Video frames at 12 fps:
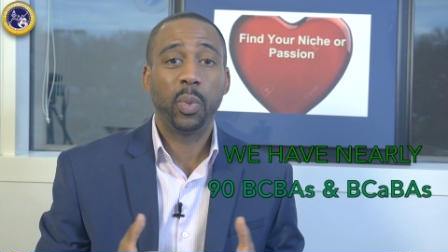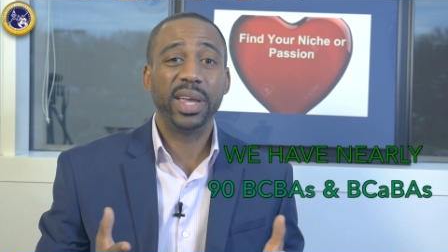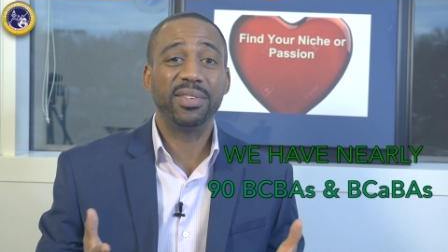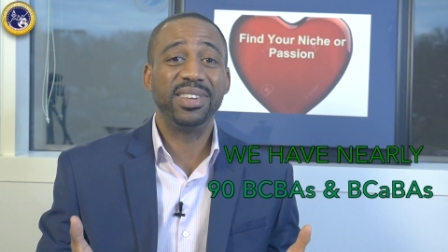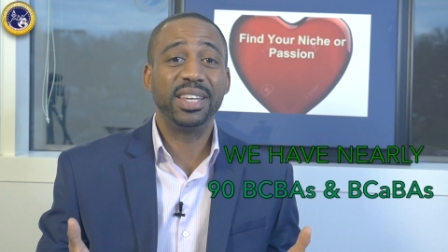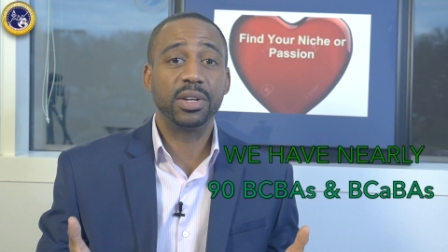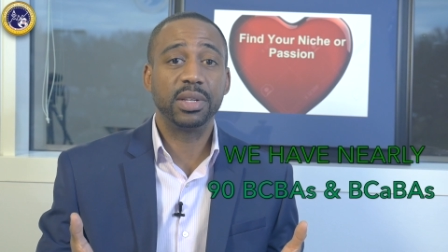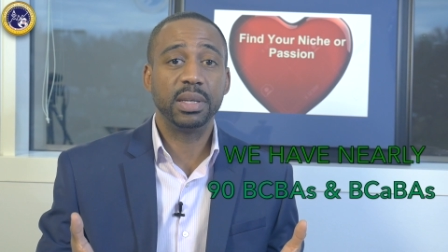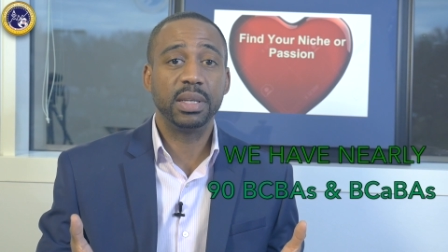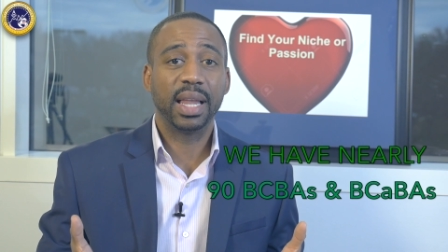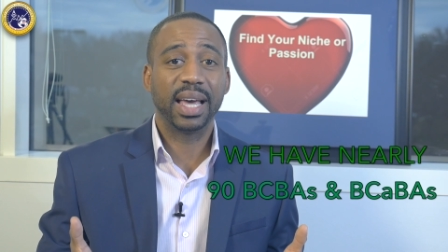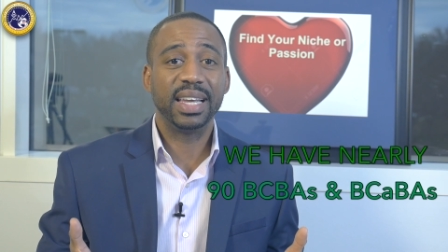we have nearly
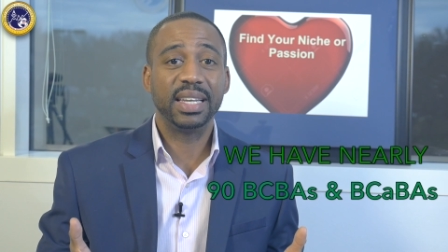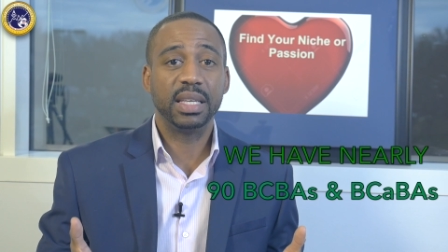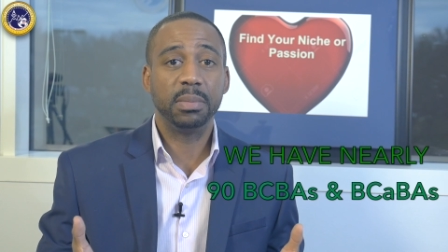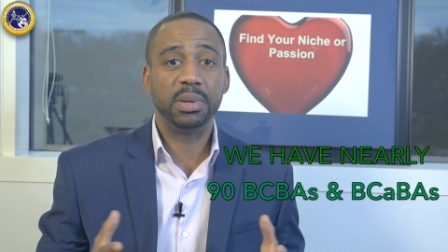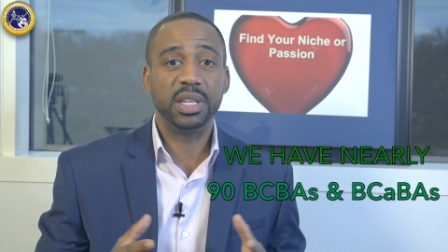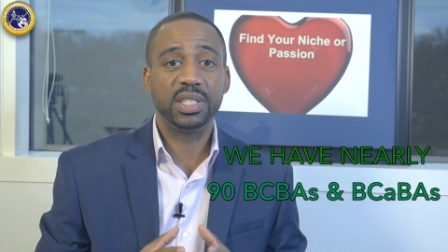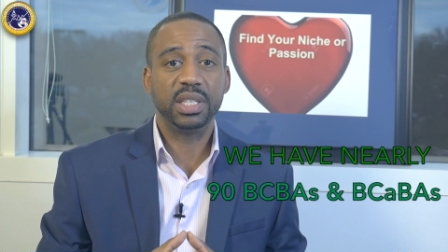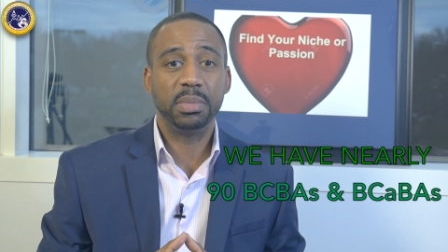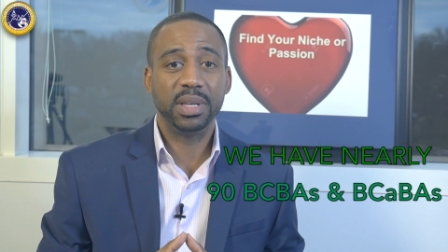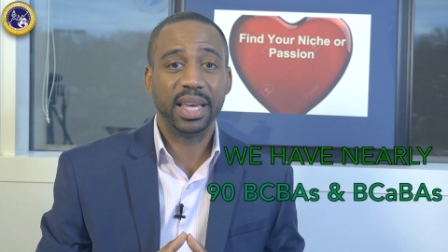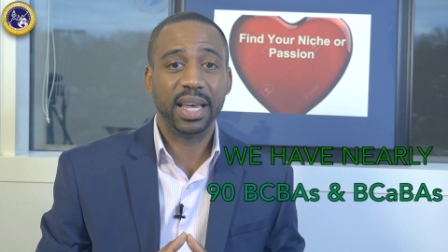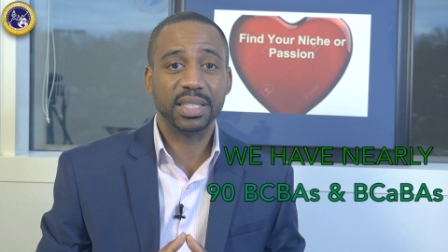90
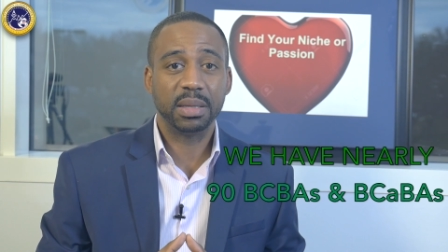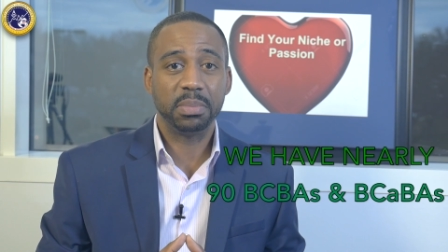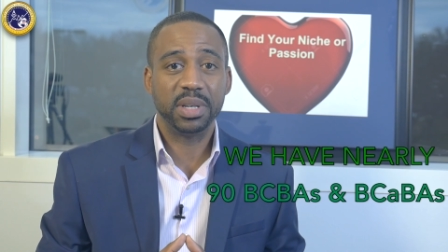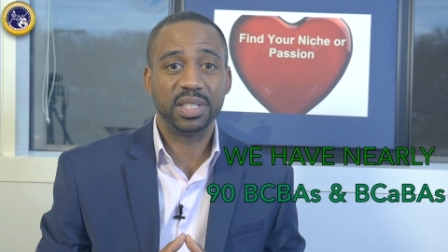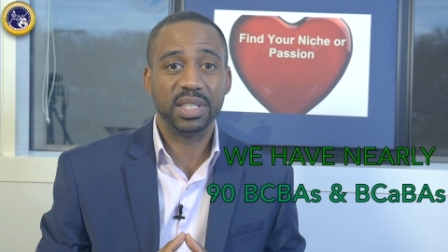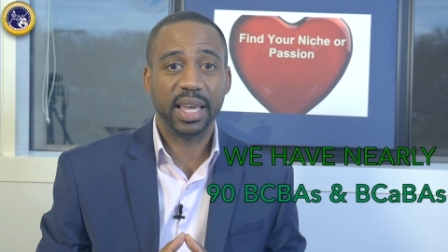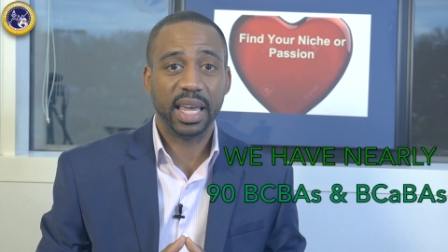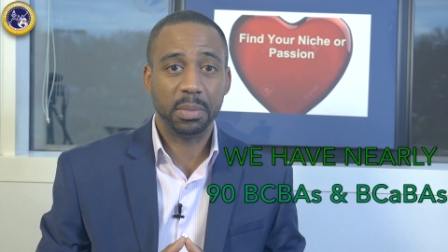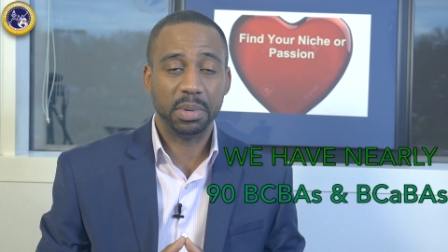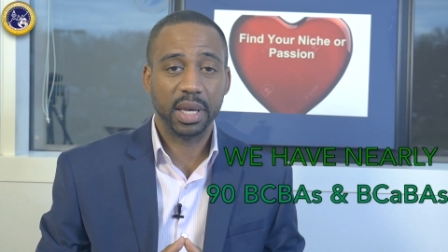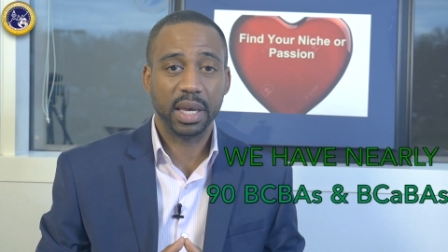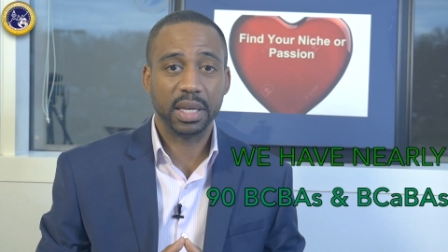BCBAs and
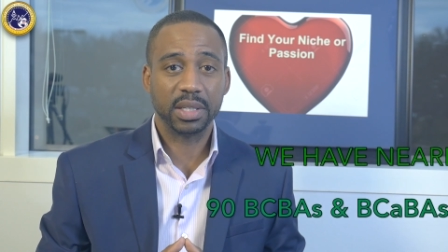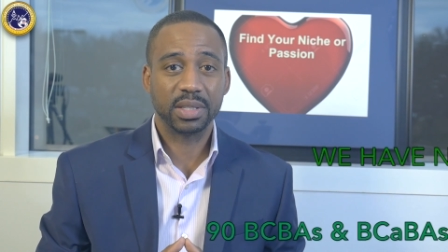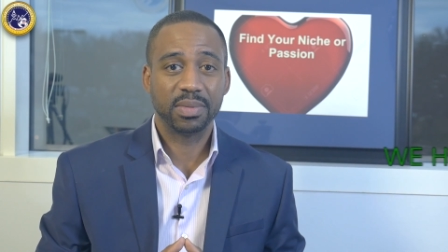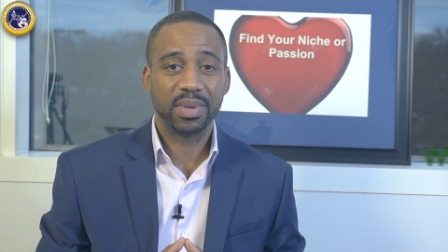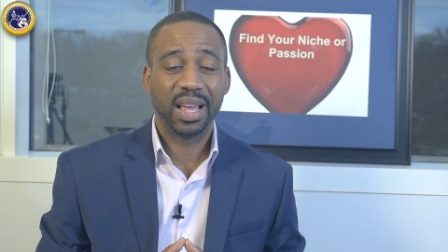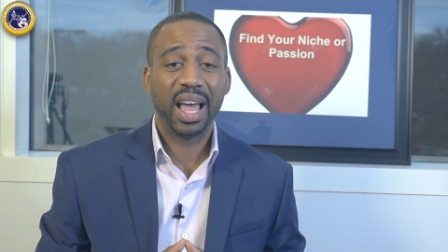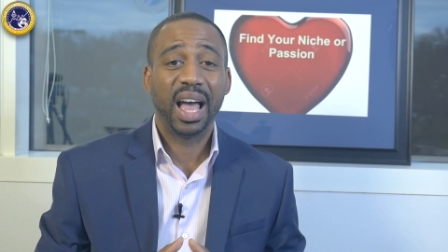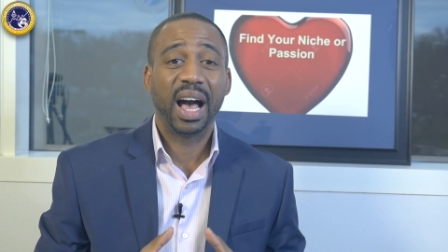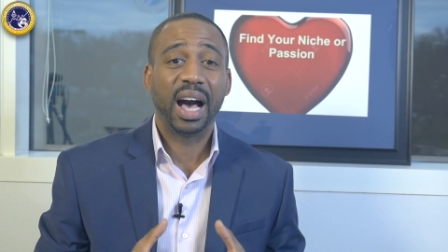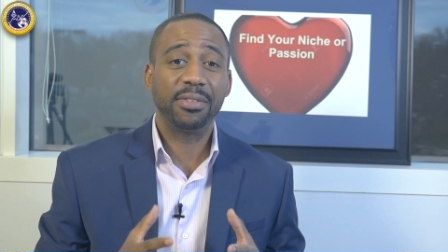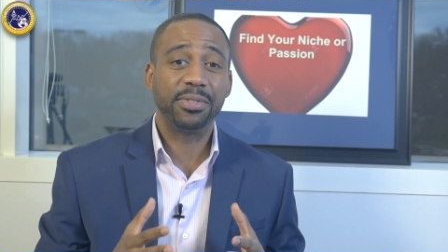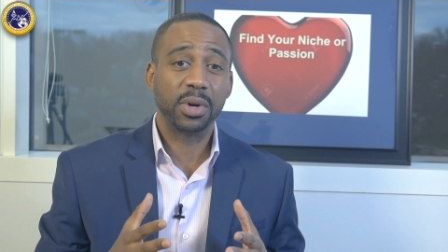BCABAs.
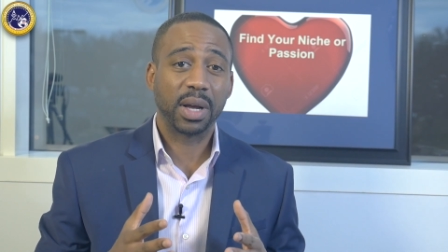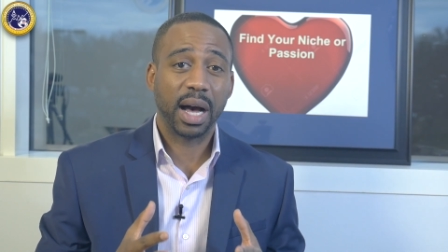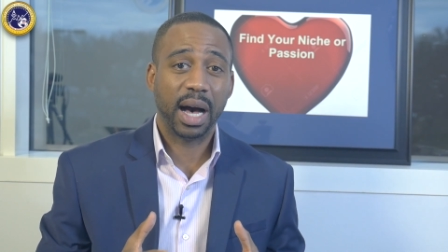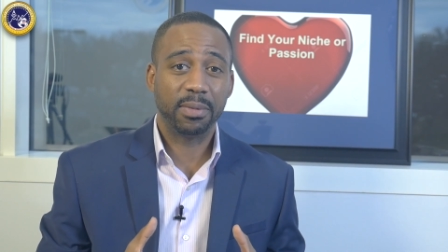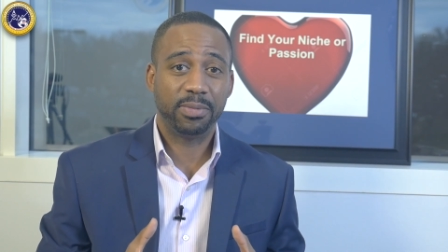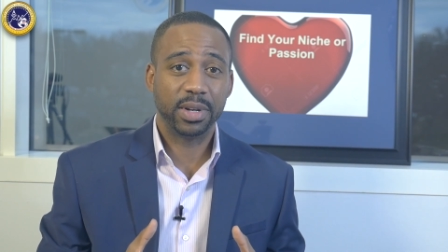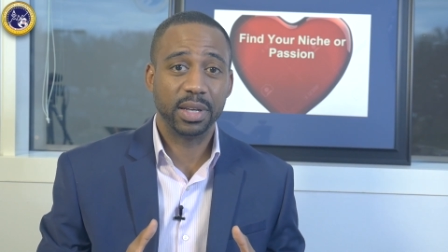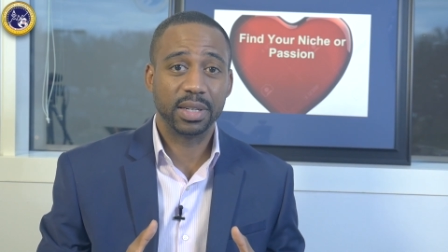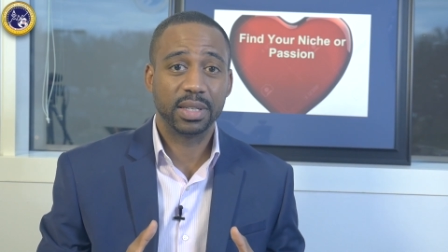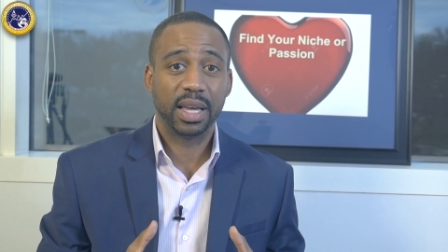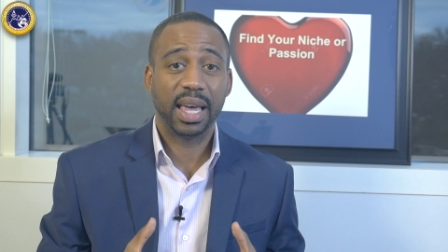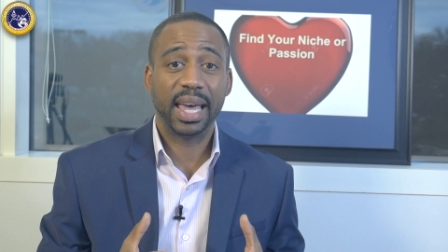I feel
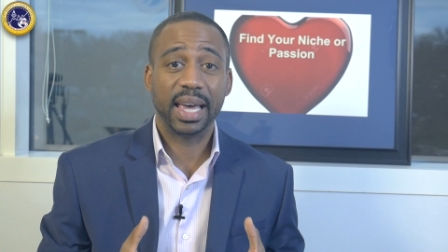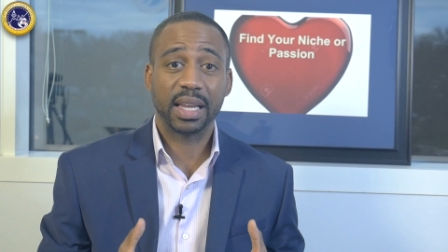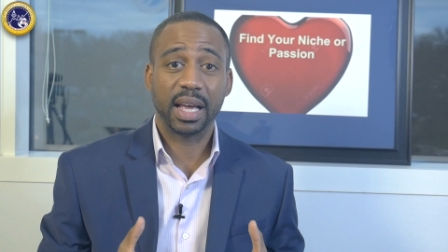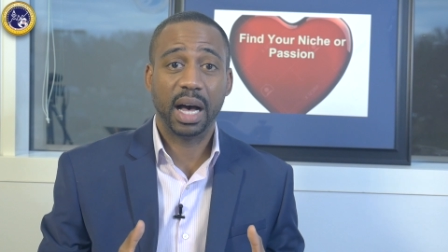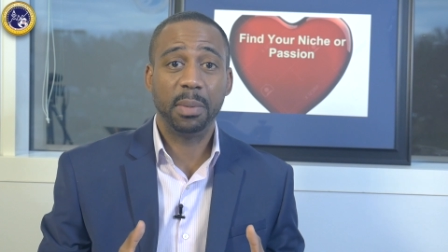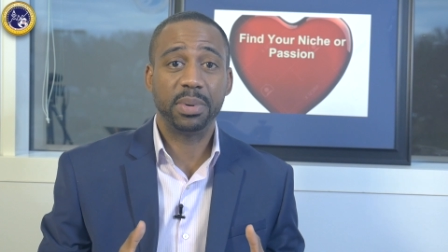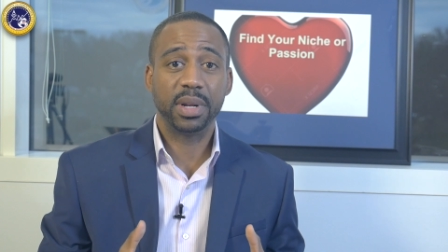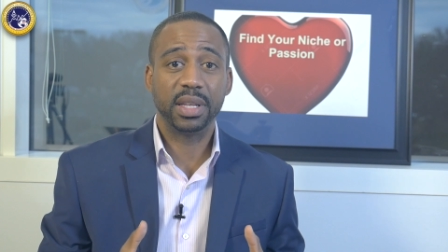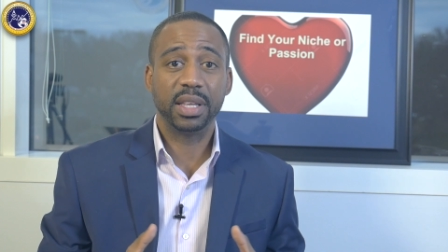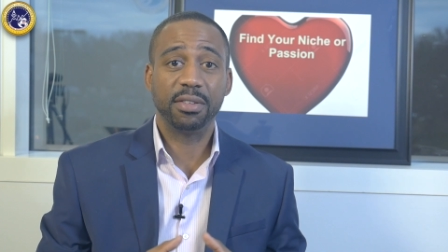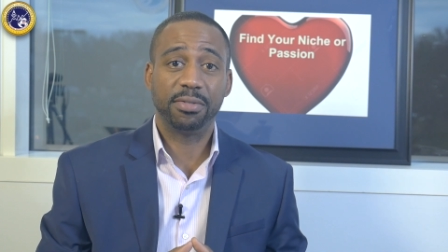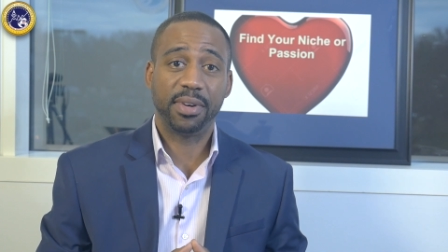confident and competent in the